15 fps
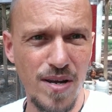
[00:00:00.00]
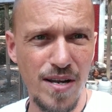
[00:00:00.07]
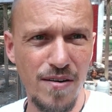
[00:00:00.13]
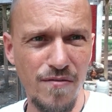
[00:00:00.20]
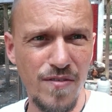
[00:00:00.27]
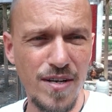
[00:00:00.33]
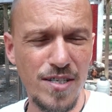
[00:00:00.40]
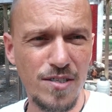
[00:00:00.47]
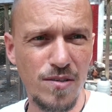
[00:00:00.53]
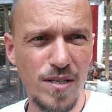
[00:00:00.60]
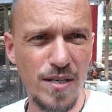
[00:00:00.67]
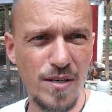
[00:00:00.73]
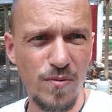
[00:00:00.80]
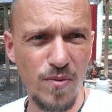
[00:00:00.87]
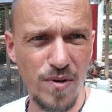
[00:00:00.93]
and
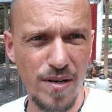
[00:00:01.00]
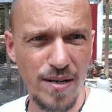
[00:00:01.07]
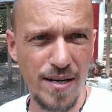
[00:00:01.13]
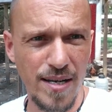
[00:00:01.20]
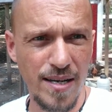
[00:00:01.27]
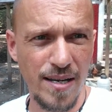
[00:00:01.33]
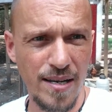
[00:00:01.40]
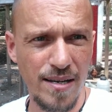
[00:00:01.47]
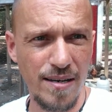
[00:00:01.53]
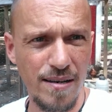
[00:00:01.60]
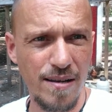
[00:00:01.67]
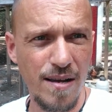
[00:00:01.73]
eventually we're going to get